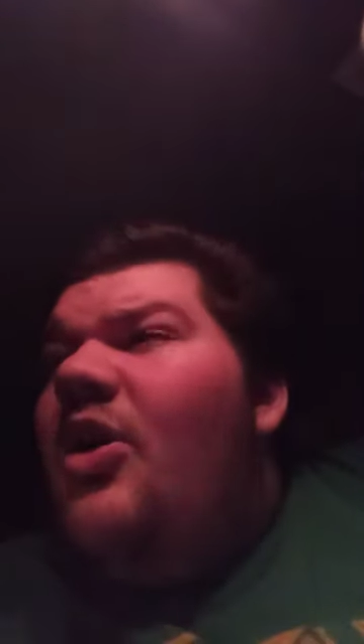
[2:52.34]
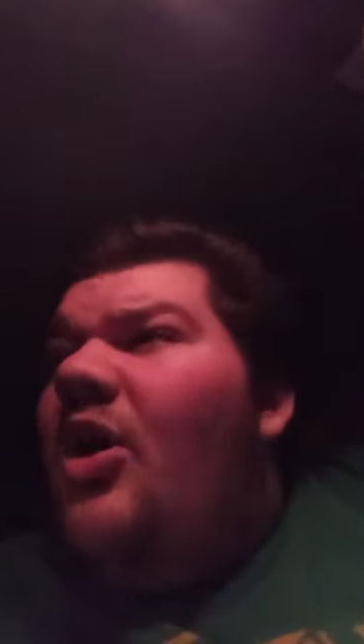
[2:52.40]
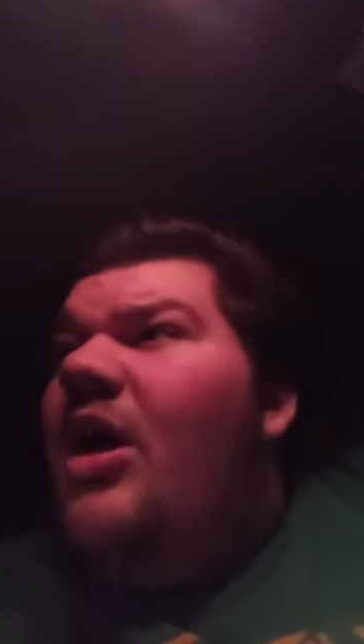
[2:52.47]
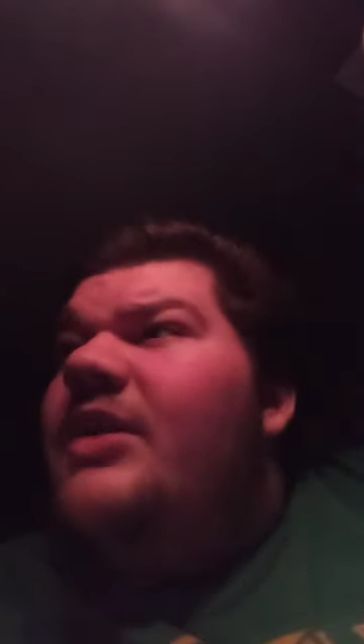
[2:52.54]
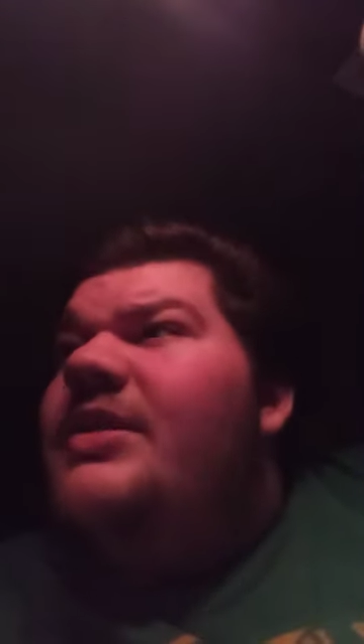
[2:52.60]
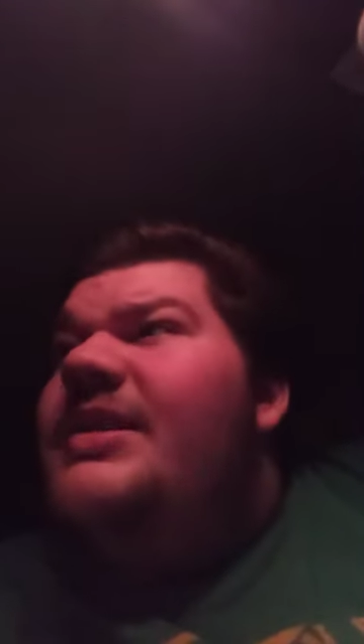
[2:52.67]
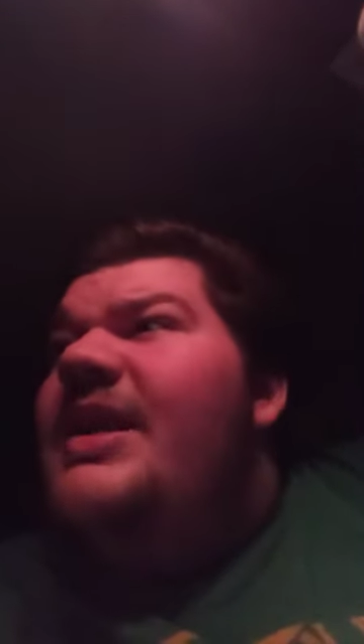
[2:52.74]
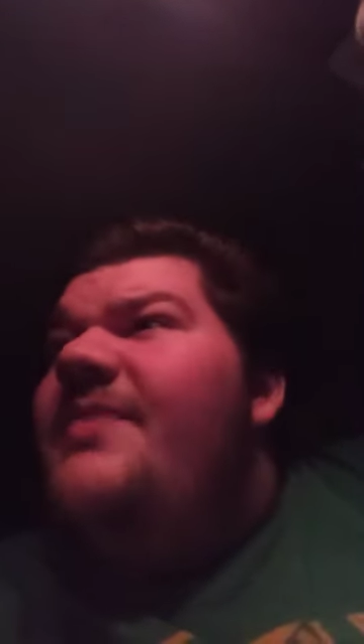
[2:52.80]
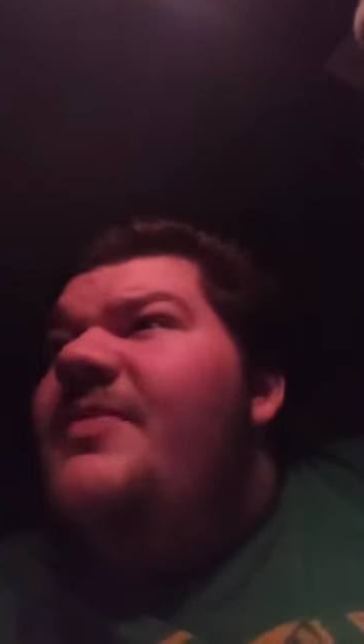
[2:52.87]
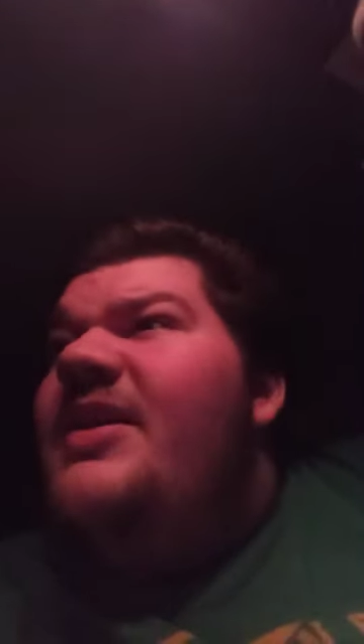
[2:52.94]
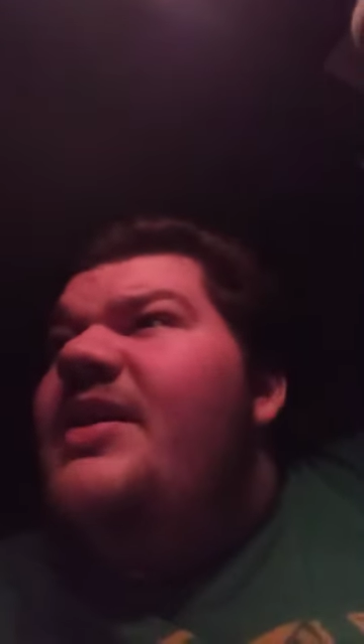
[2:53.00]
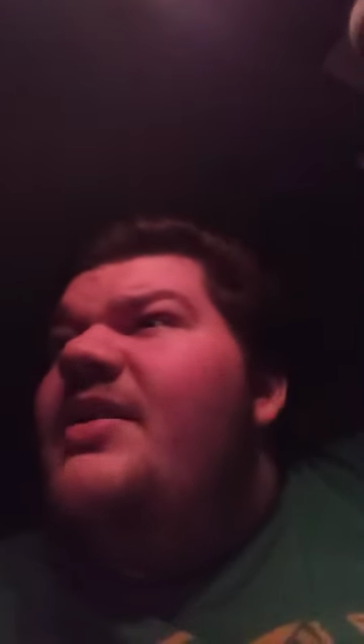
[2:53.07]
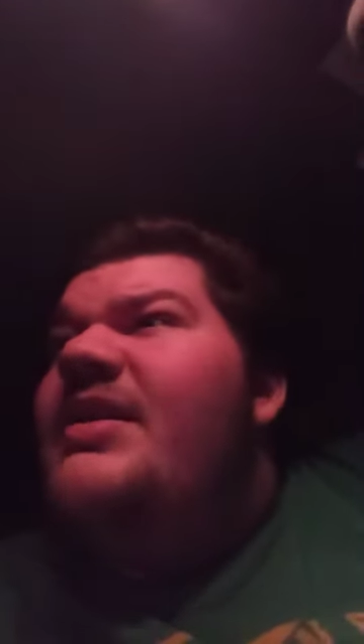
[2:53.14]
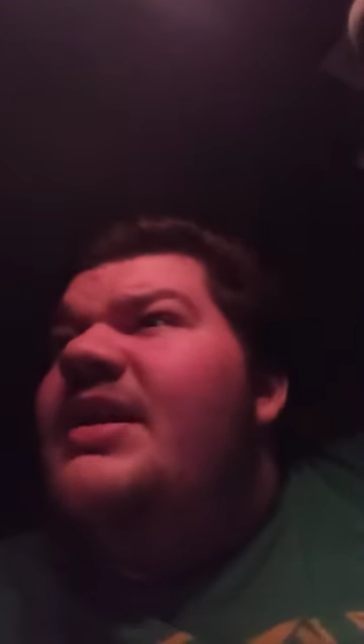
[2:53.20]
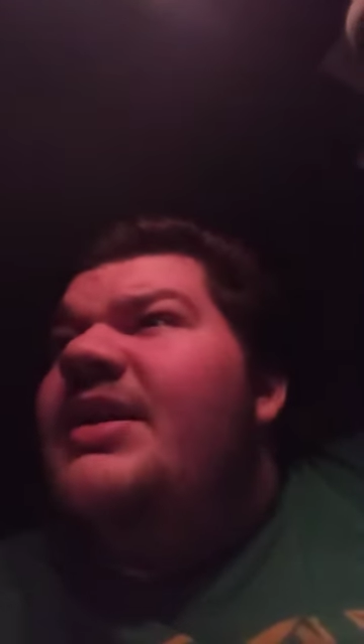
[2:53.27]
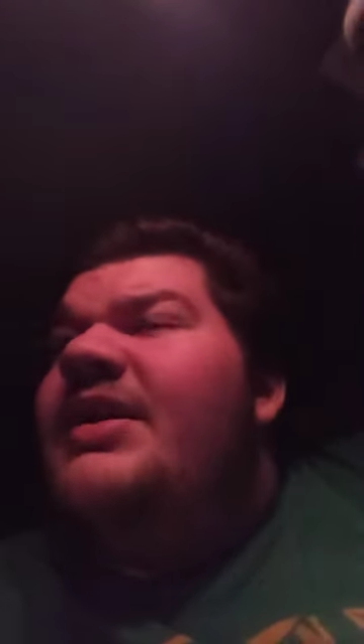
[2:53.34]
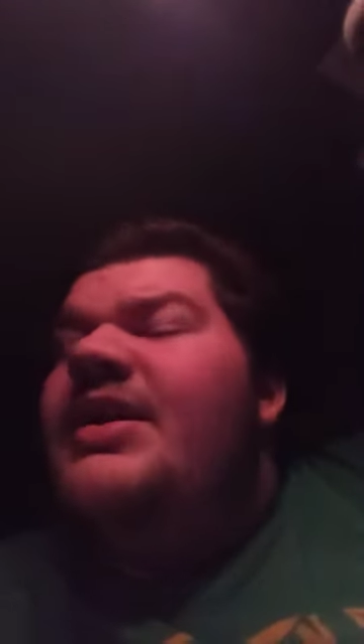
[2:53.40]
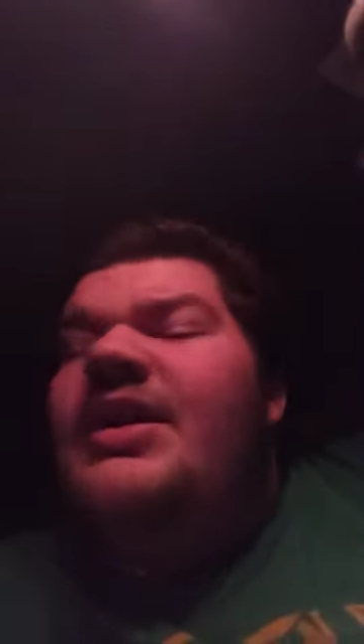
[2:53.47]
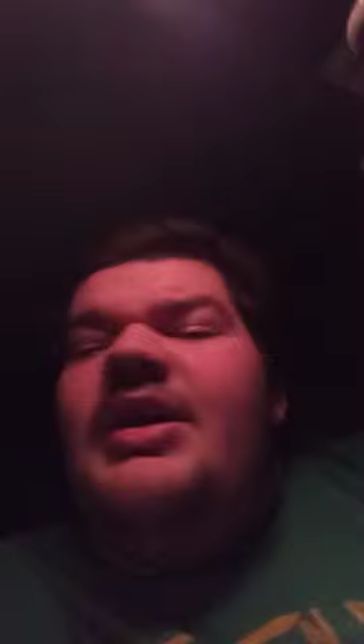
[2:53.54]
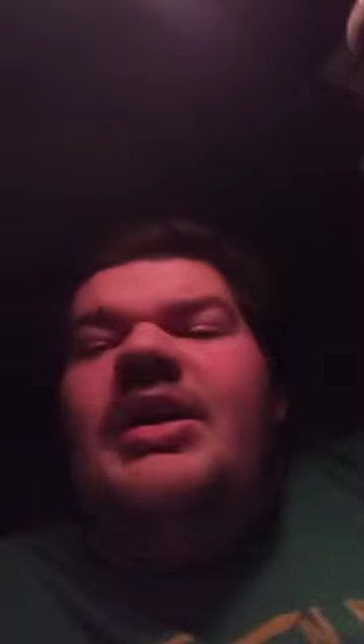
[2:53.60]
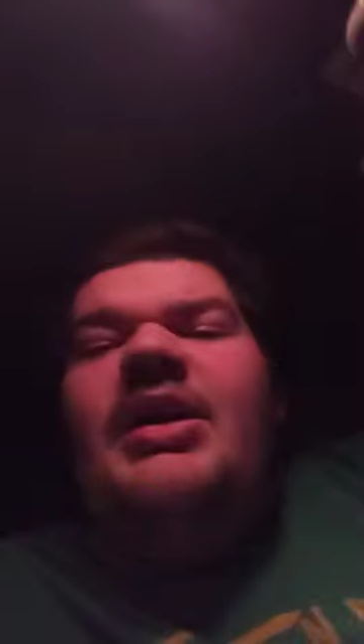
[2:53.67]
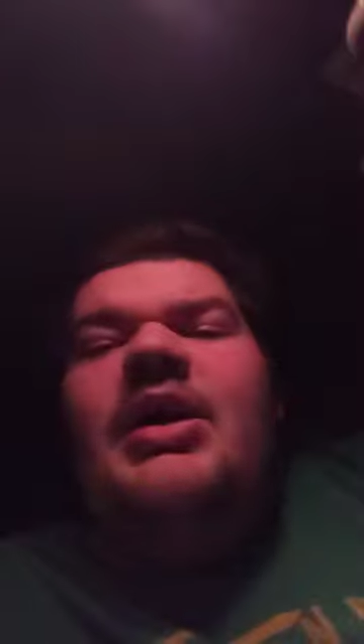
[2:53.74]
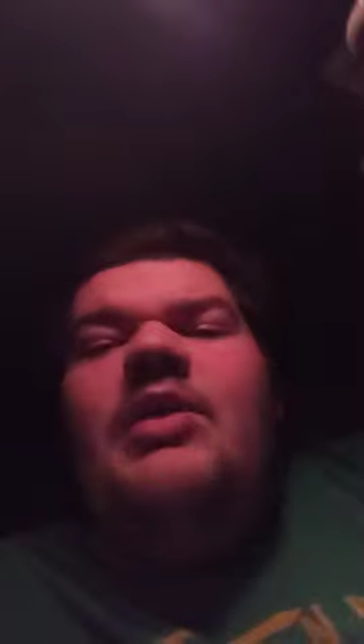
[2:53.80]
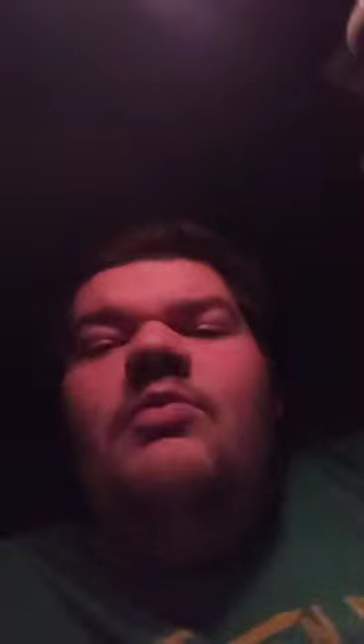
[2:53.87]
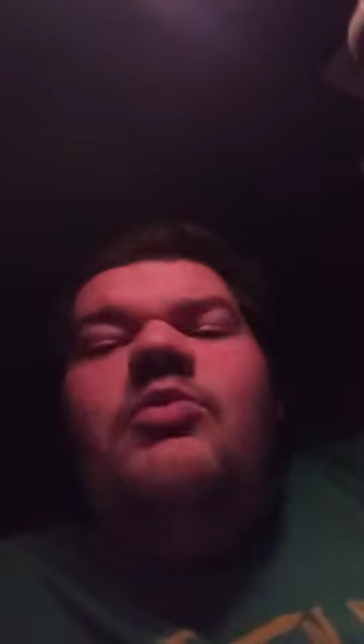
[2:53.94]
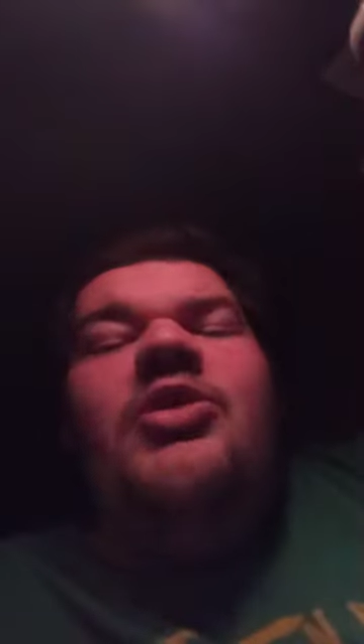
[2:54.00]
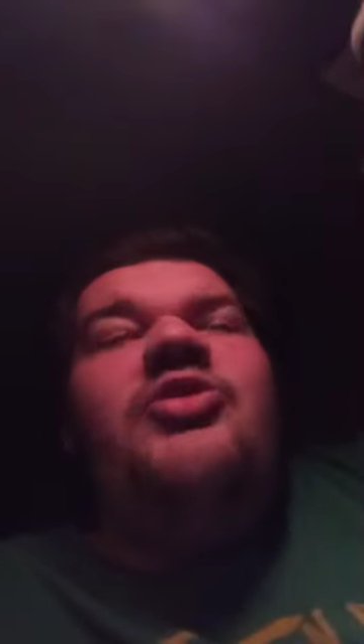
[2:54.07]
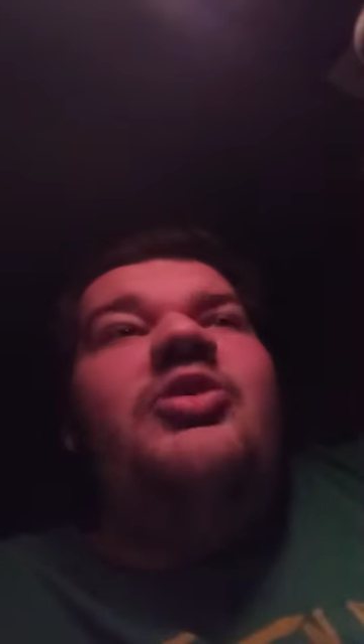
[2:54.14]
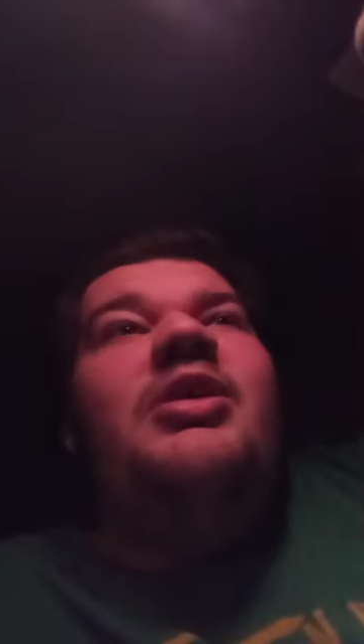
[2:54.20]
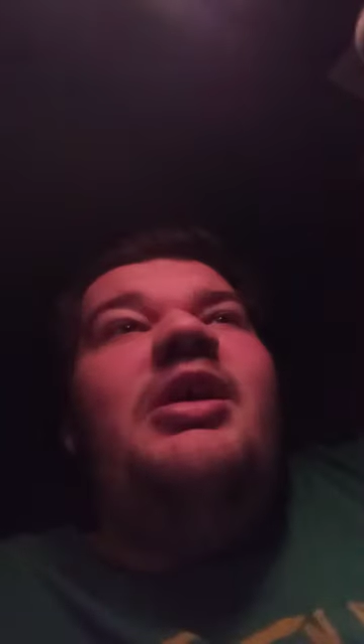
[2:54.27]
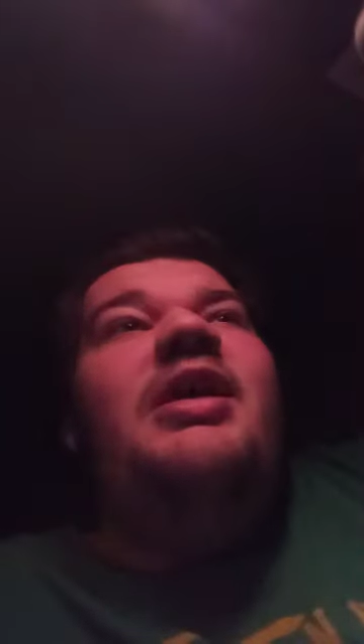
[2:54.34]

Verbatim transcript: on TV, which